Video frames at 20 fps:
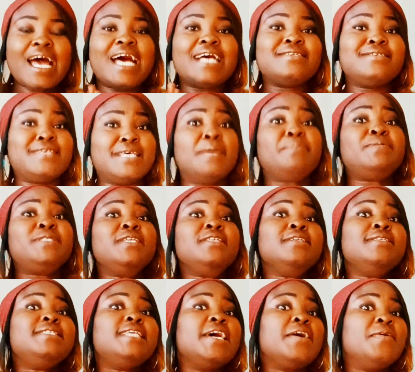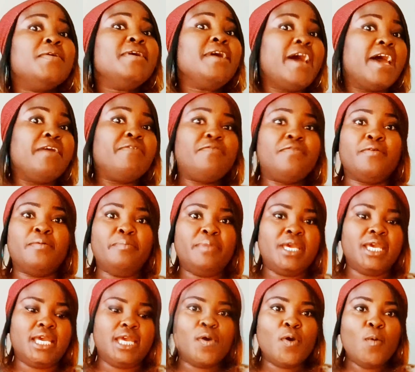Accepting the second guy for
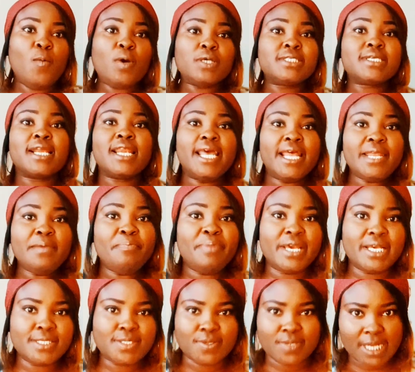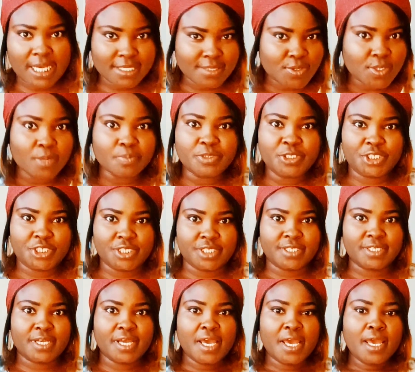me was clearly based on
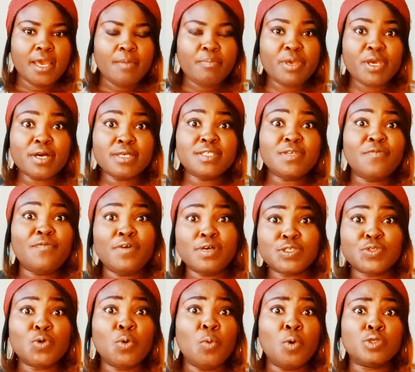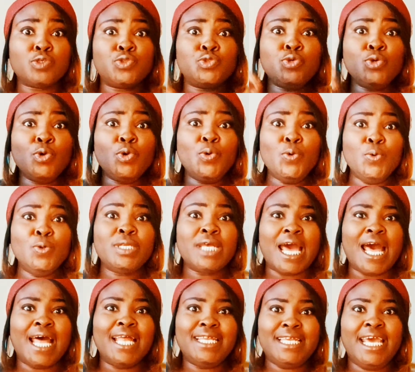assumption, because the first one was too good
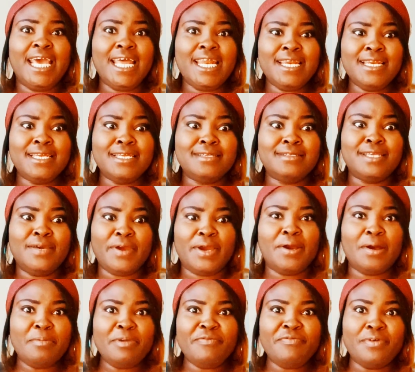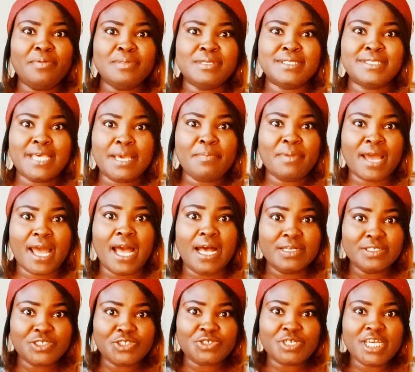and then they were coming from the same
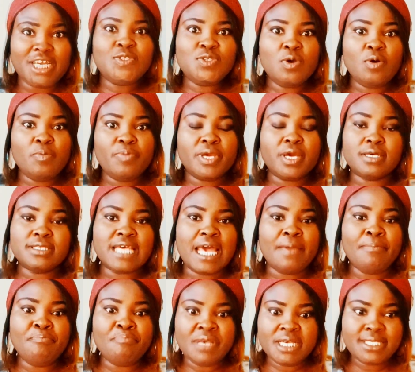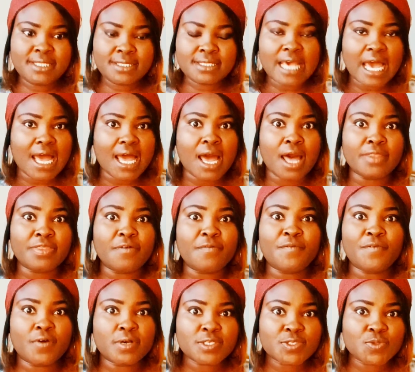country. So because I missed the
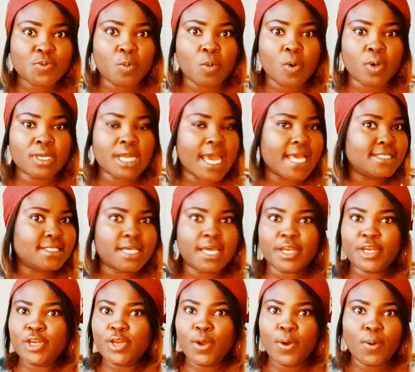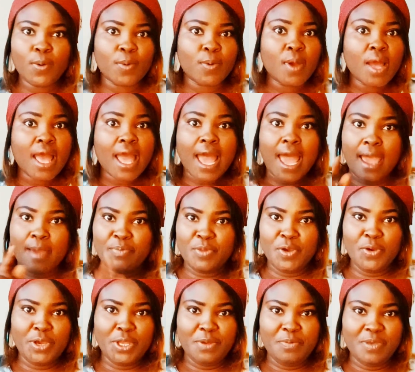first one, I said, no, I'm
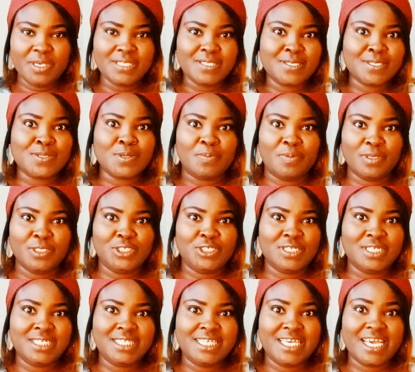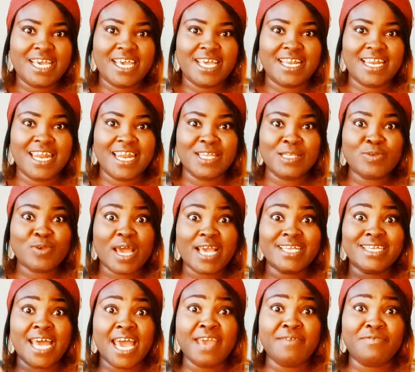not going to miss this opportunity again. So I
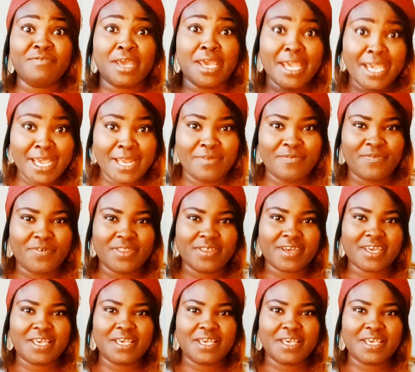dived in for the